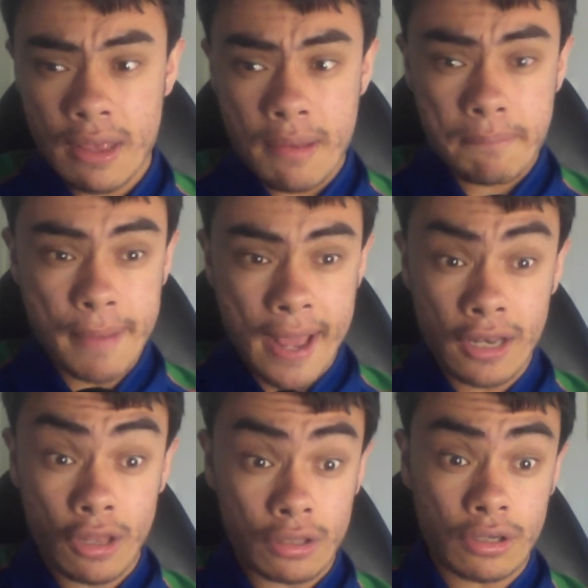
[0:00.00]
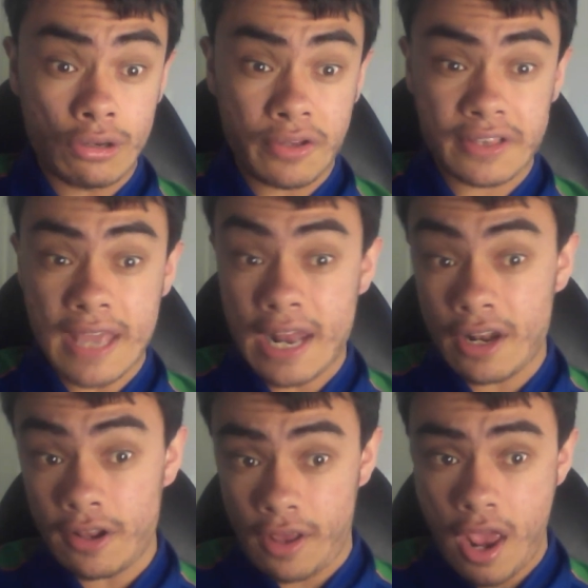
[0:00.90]
But look, I look at that
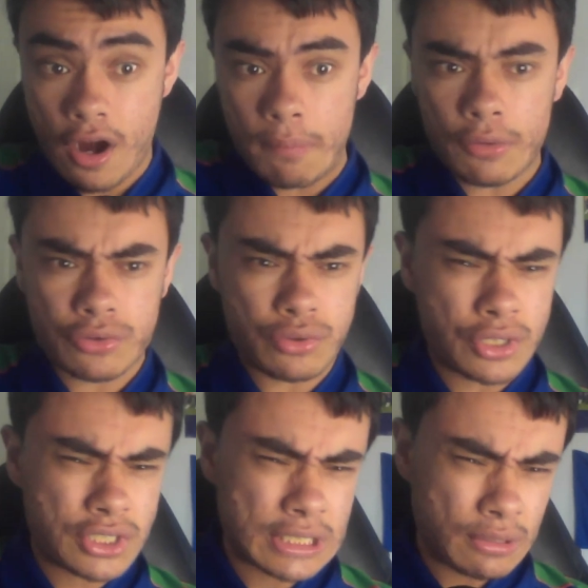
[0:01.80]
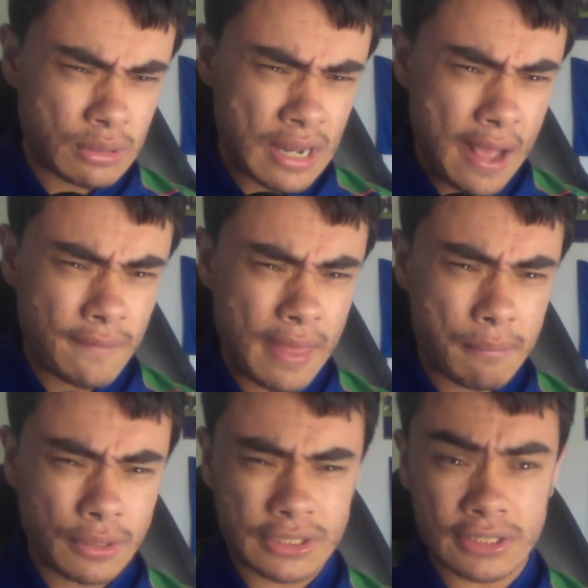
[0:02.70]
and I'm not too concerned. Now, that
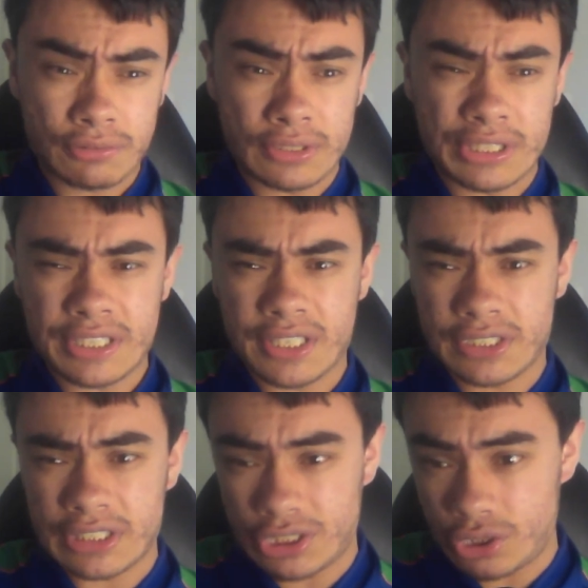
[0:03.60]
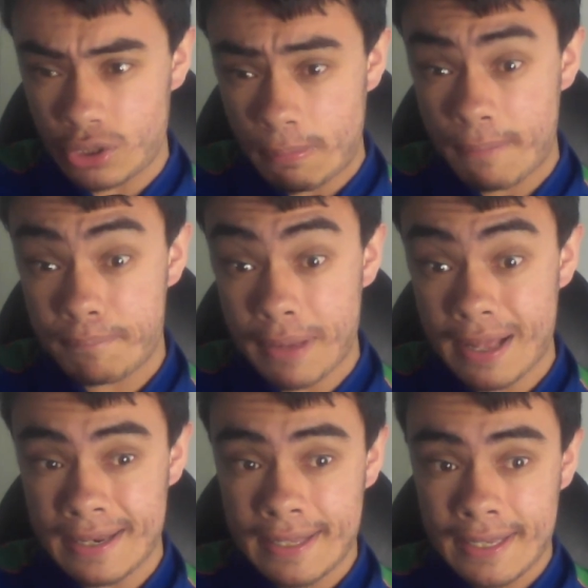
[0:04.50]
might sound ridiculous and stupid,
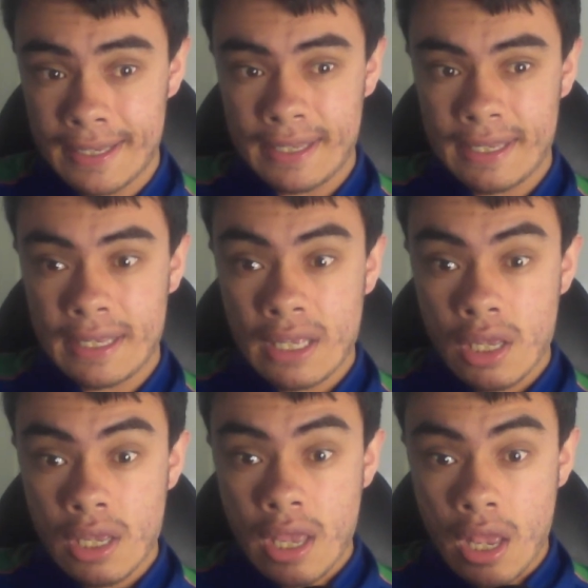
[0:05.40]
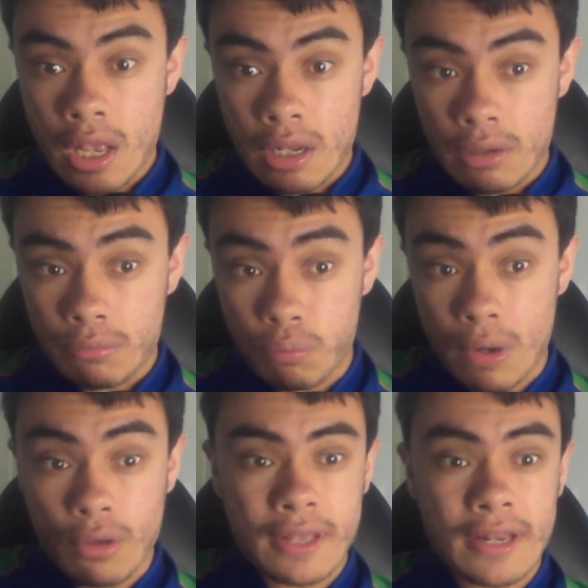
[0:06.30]
but we're
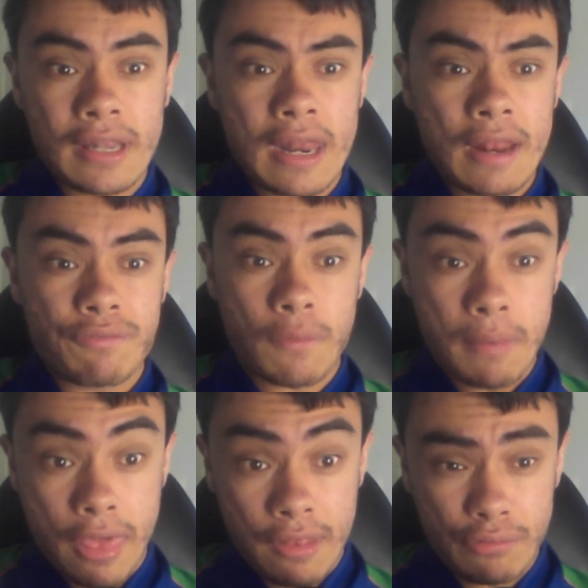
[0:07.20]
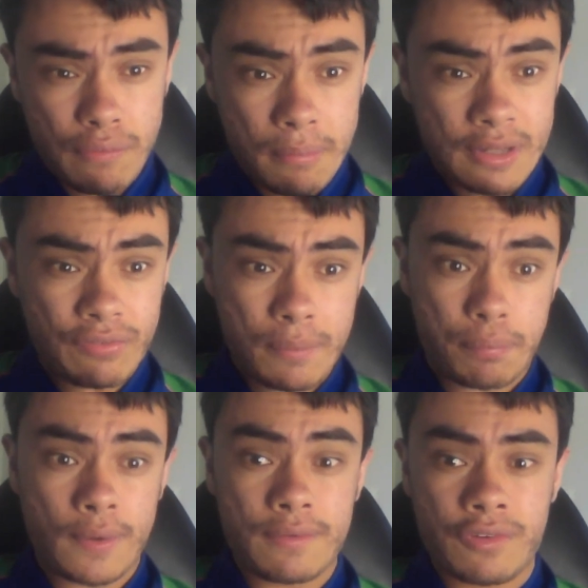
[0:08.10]
looking at it from a different
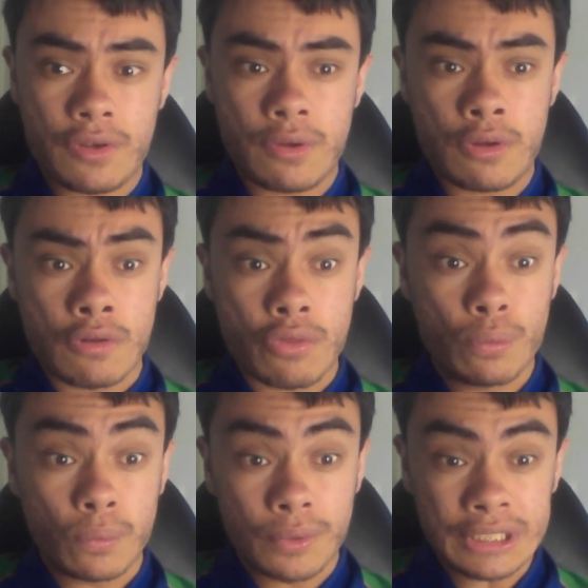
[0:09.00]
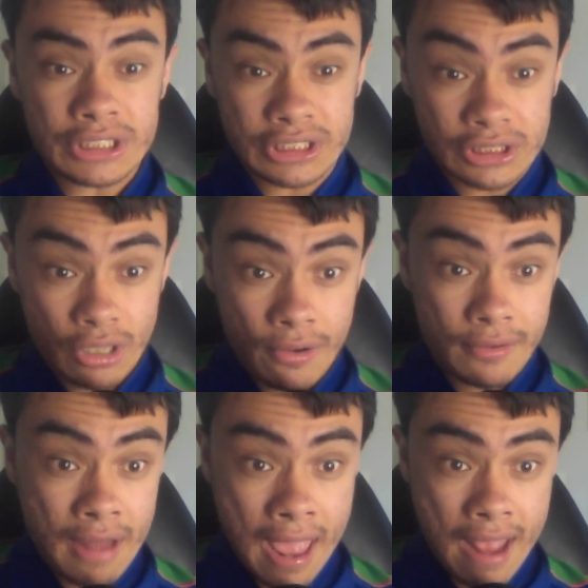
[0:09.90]
point of view. The Warriors just
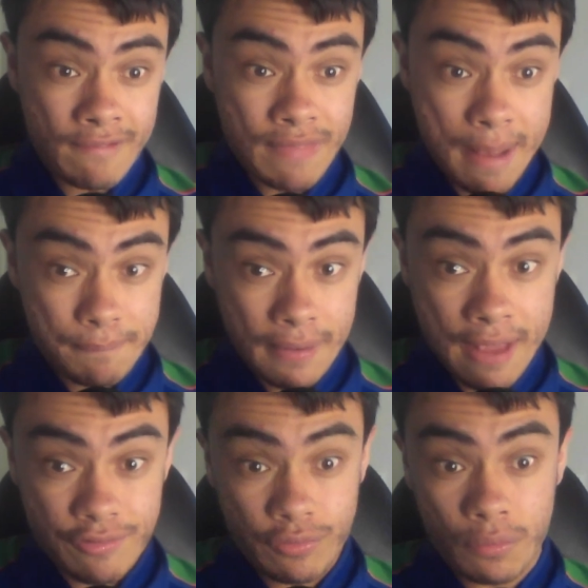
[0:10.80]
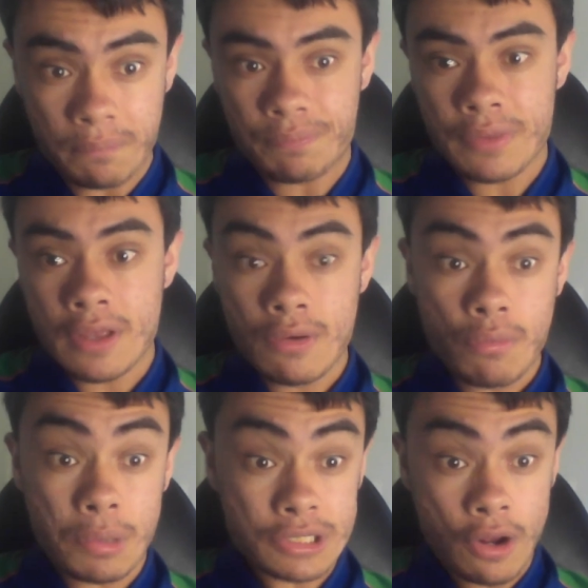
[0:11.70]
don't have that platform.
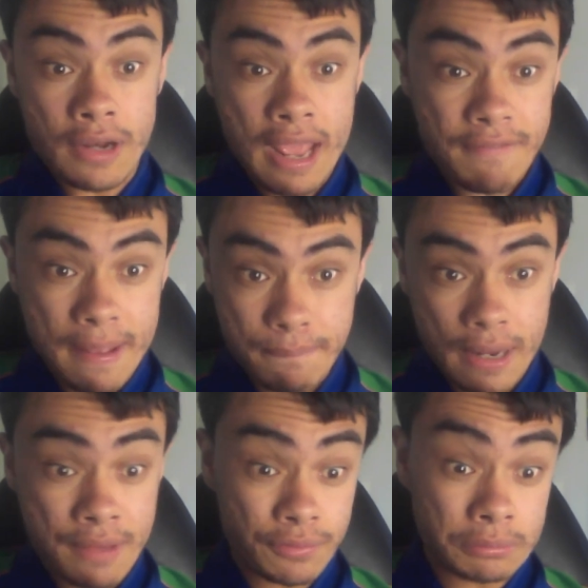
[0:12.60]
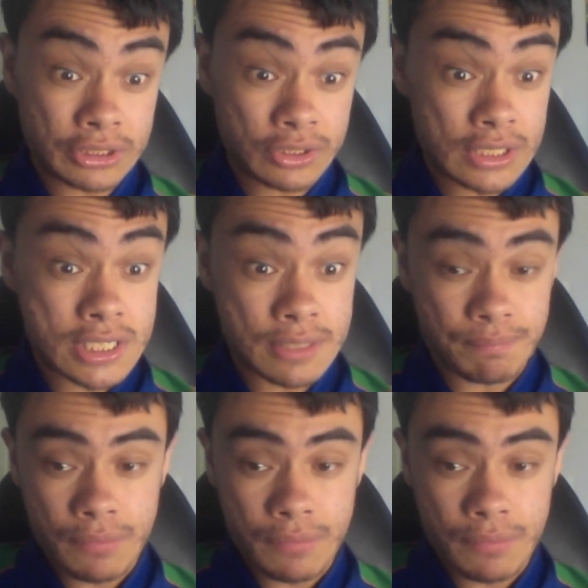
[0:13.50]
We don't have that platform this season.